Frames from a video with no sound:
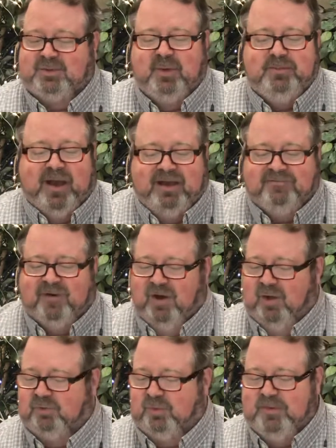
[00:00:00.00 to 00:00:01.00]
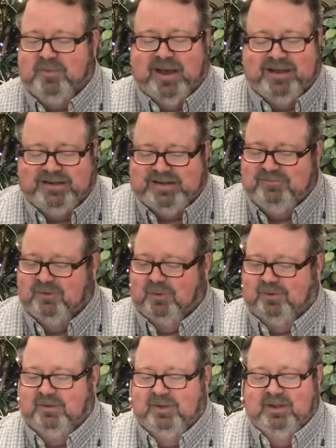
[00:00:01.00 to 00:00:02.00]
We bind falls. We bind
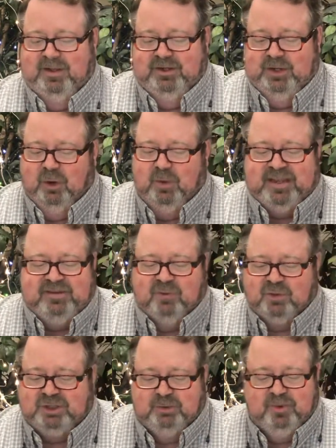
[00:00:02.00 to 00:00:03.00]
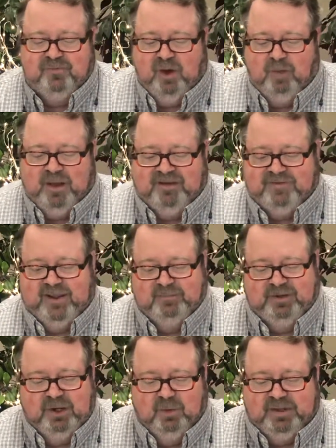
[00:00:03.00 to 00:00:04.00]
evil. No evil shall befall my
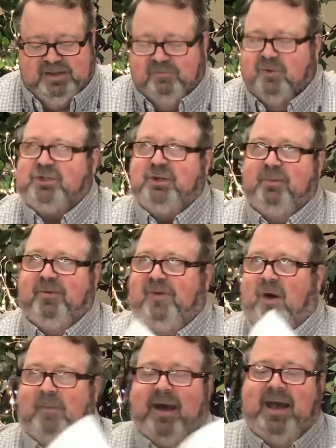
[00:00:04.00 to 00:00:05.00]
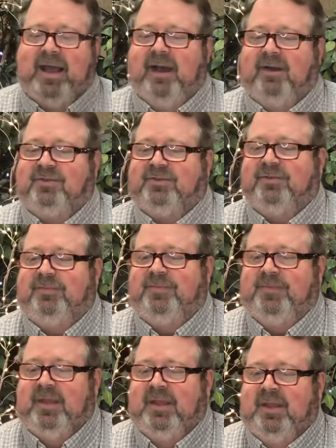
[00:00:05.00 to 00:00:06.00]
family. No evil shall befall my house.
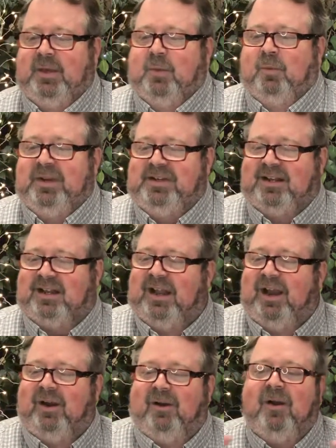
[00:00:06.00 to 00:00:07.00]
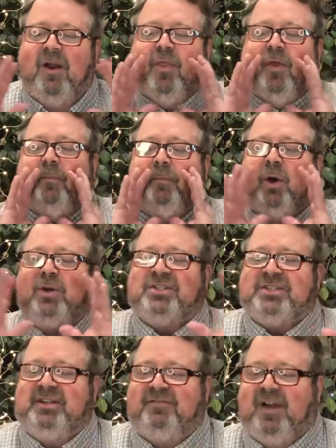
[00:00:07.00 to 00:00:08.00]
We declare the
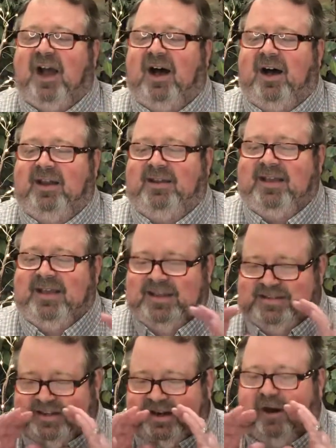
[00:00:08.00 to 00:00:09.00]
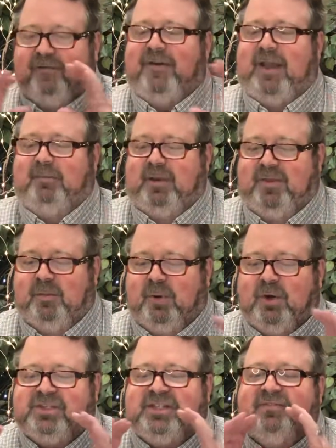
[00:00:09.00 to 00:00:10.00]
mercy of God is in our family. The
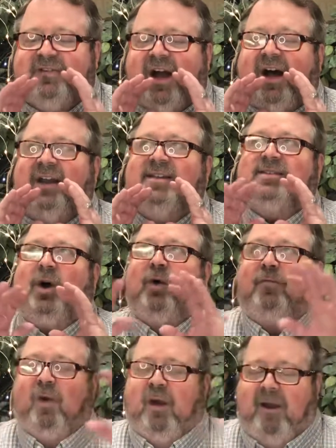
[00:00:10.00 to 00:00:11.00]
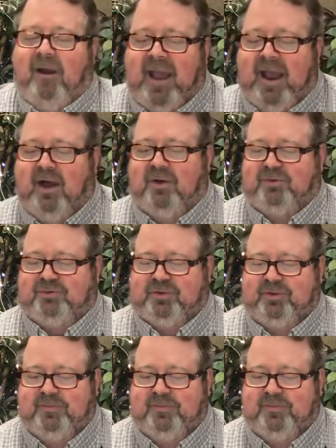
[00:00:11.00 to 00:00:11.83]
mercy of God is over our house.